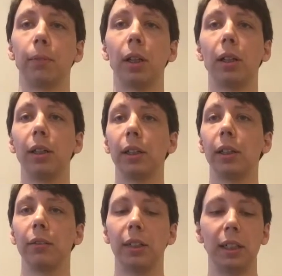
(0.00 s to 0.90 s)

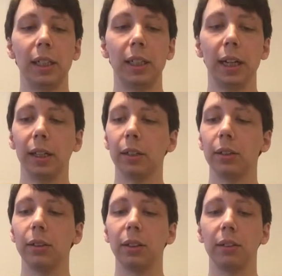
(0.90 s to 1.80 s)
unclear of the
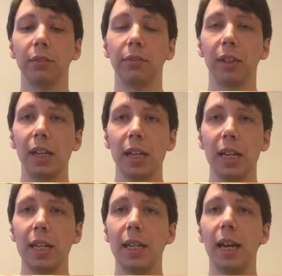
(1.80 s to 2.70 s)
details of
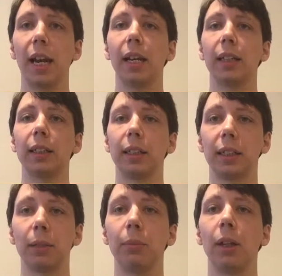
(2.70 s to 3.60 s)
EDS and
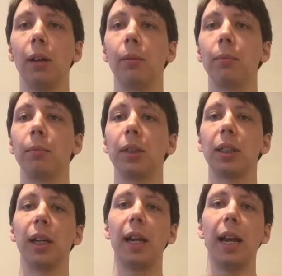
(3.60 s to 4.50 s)

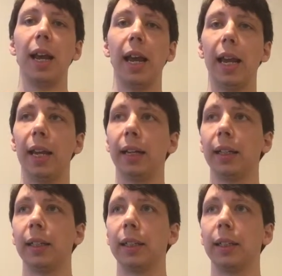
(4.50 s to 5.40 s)
symptoms.
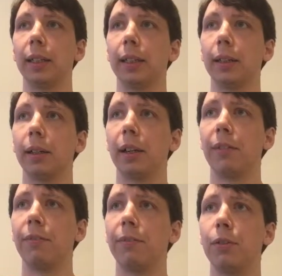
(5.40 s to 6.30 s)
And
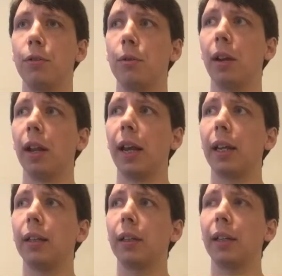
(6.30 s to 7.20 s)
if you'd
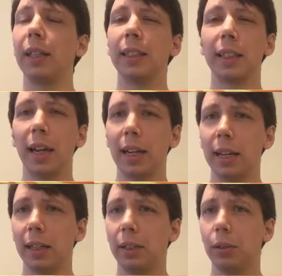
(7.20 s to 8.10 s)
like insight
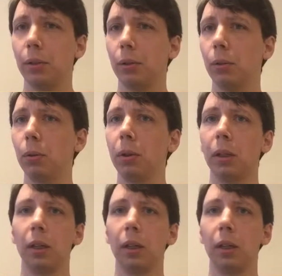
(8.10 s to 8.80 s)
into